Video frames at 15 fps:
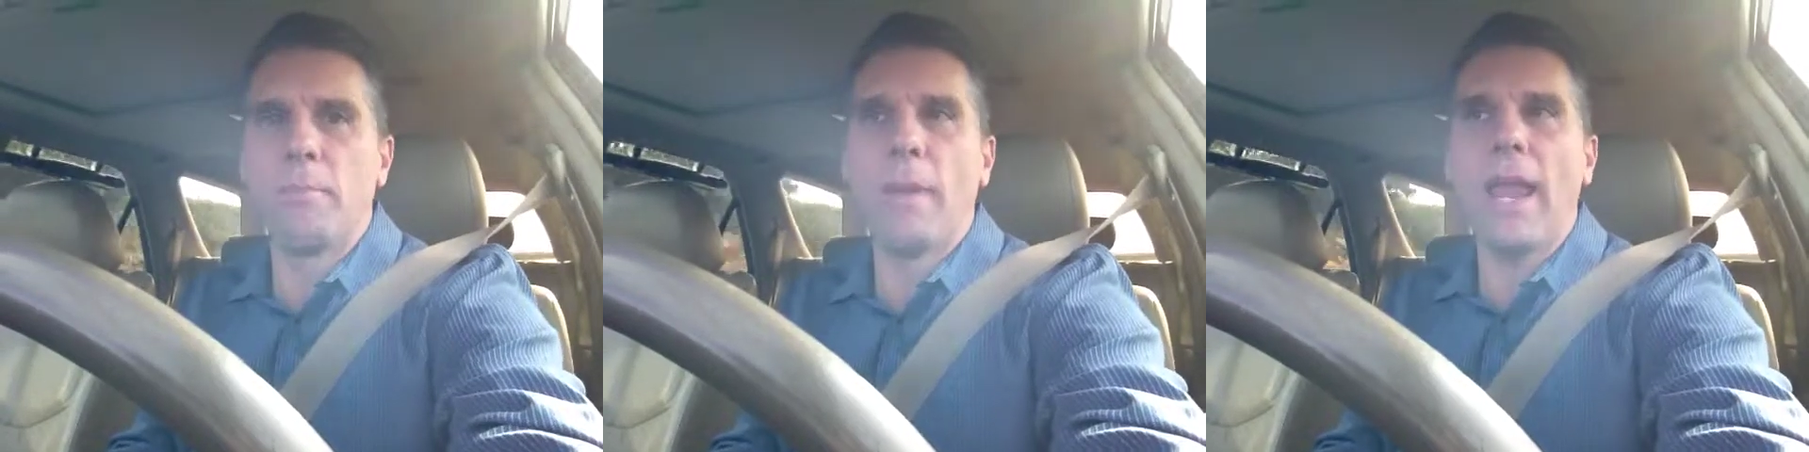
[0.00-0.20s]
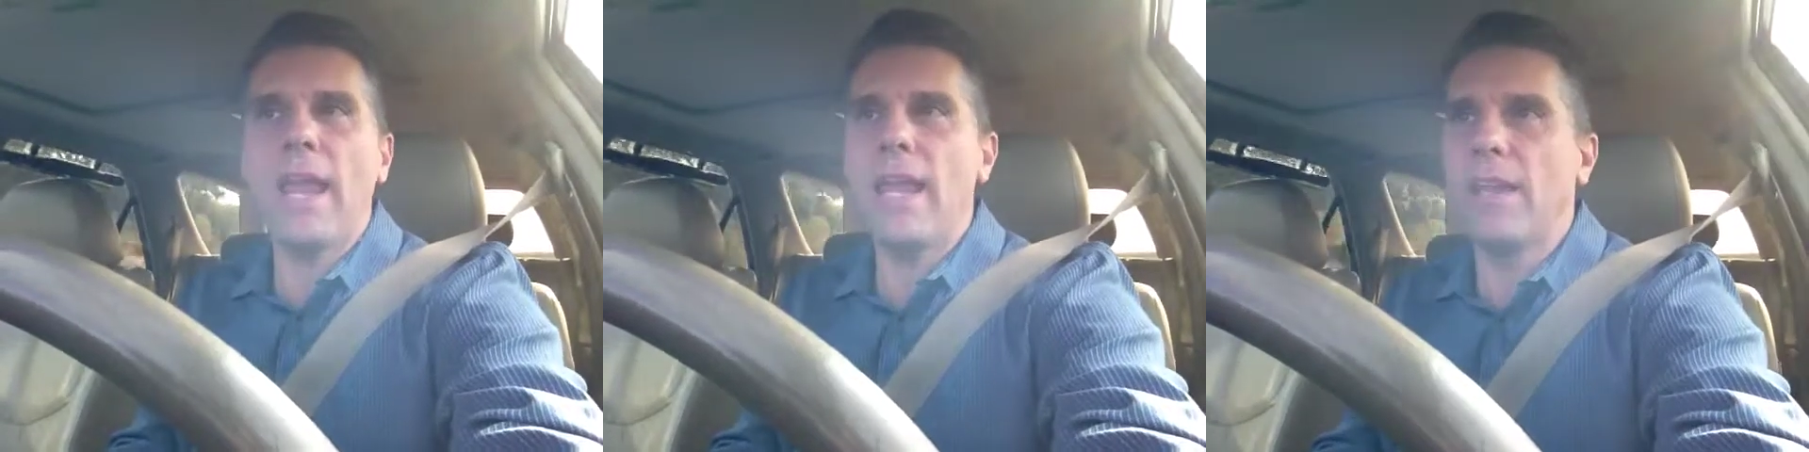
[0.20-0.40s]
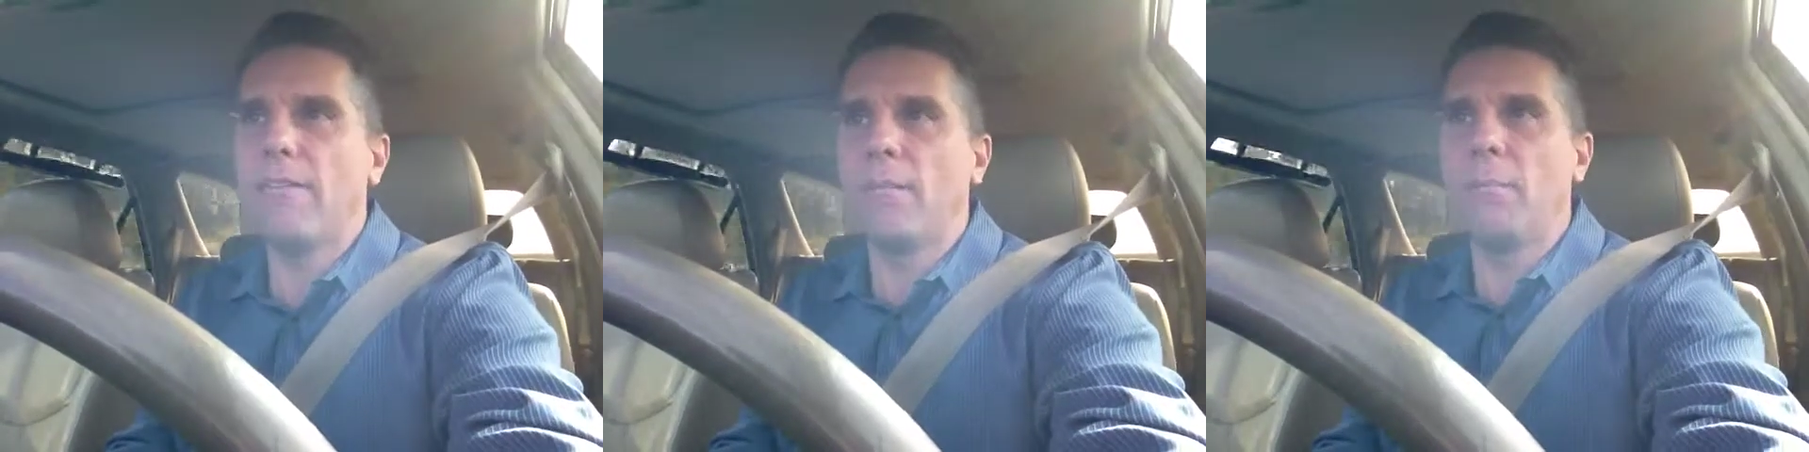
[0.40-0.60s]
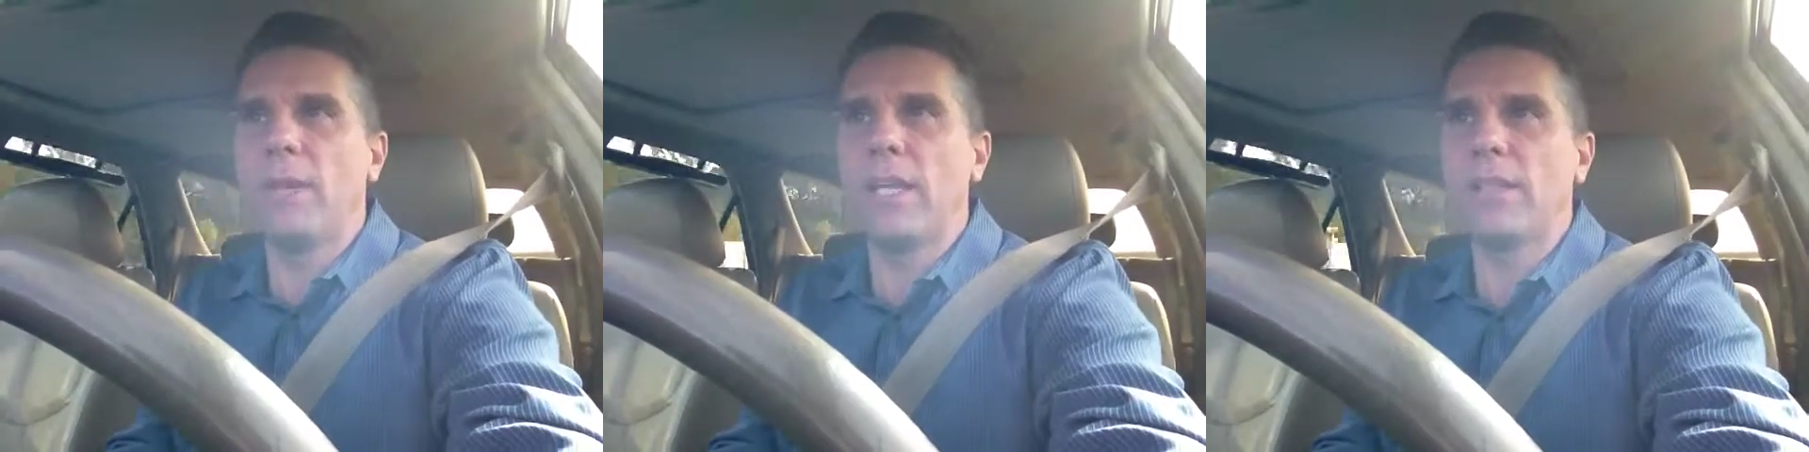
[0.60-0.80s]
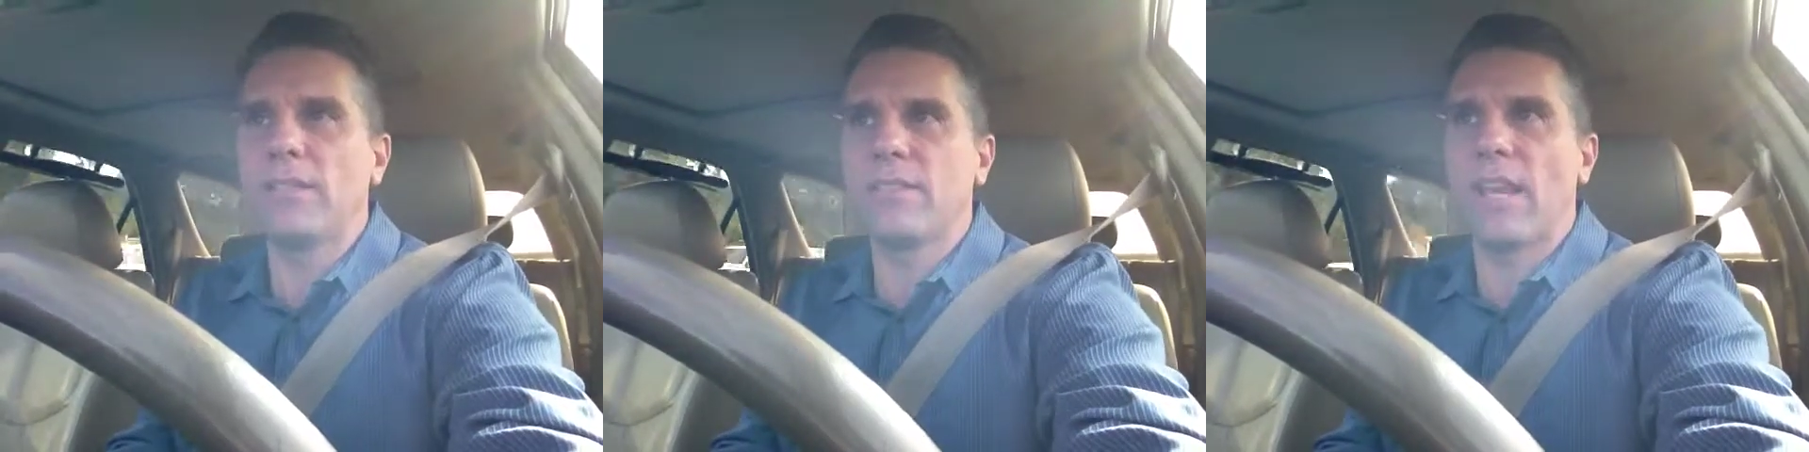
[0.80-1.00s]
may even
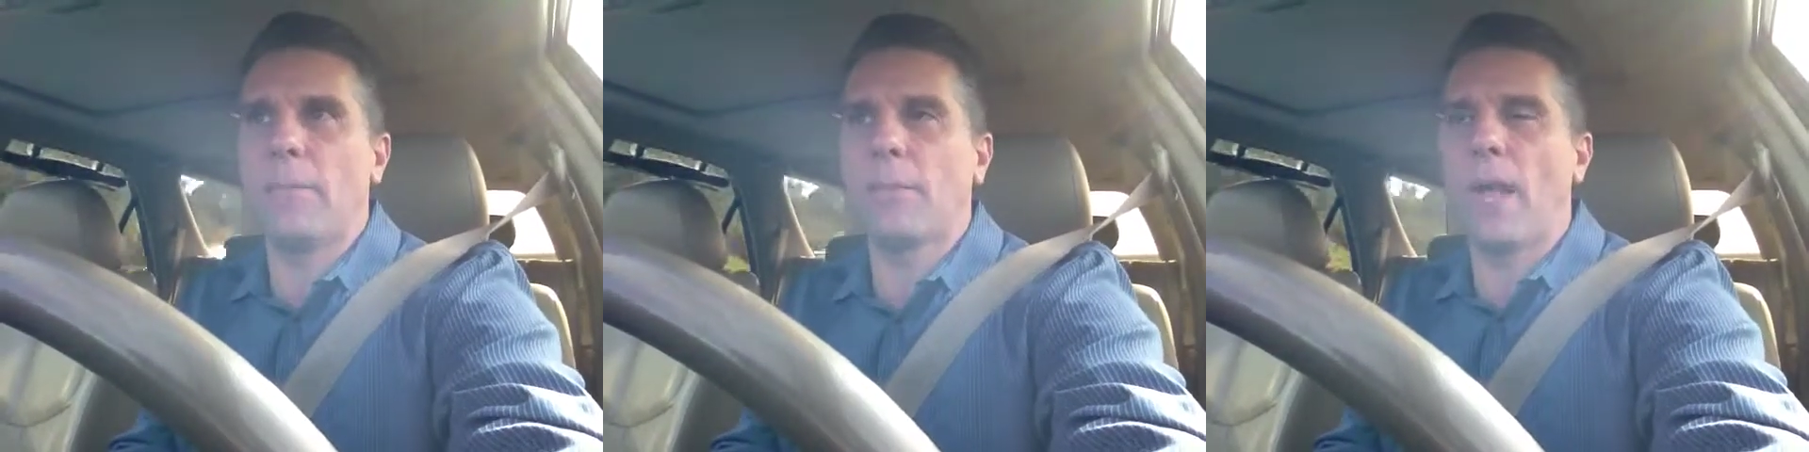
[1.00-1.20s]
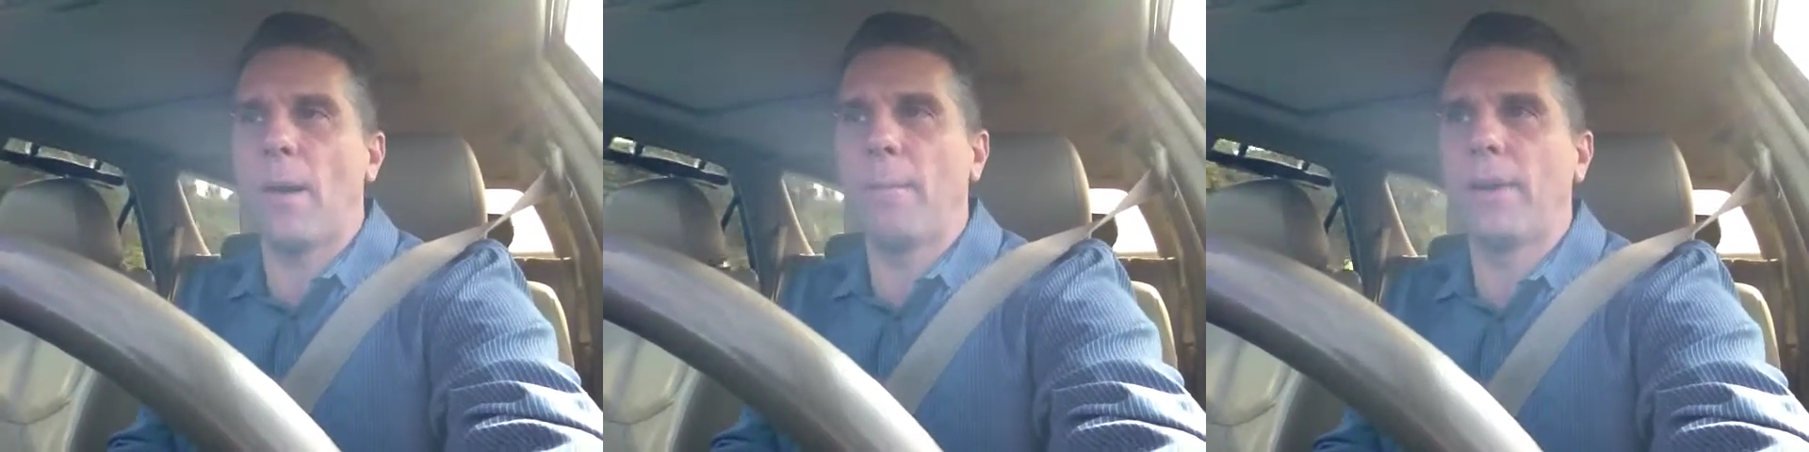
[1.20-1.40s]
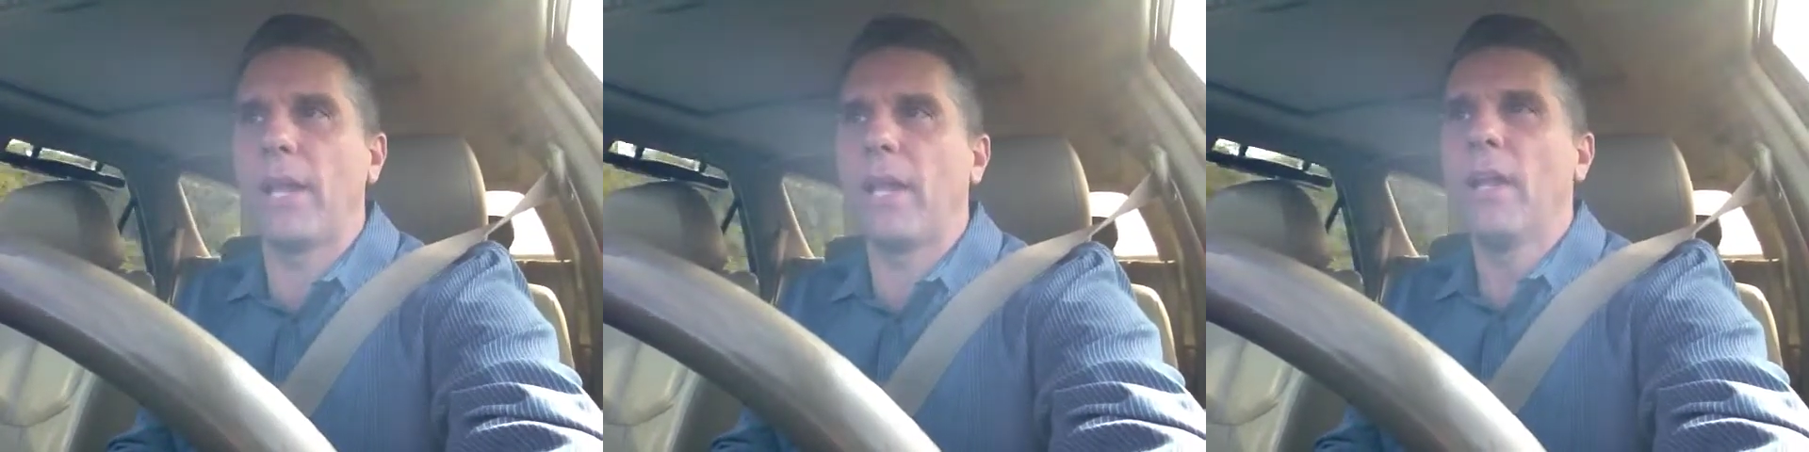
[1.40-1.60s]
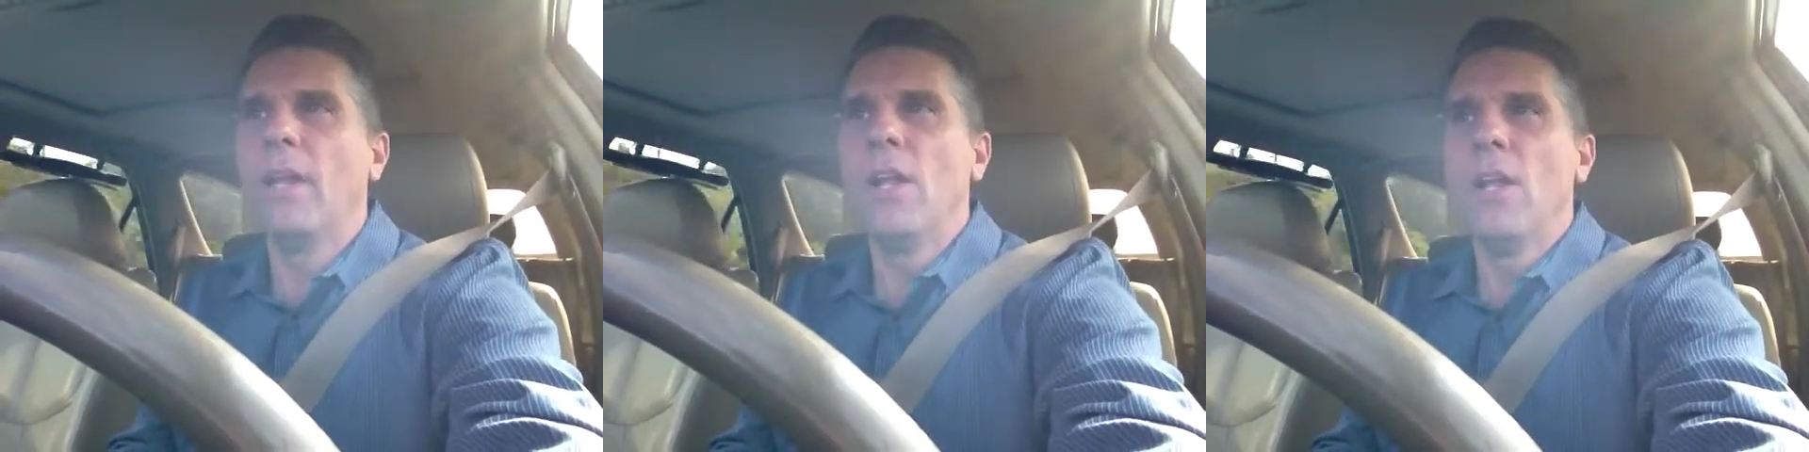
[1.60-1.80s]
be in the same company.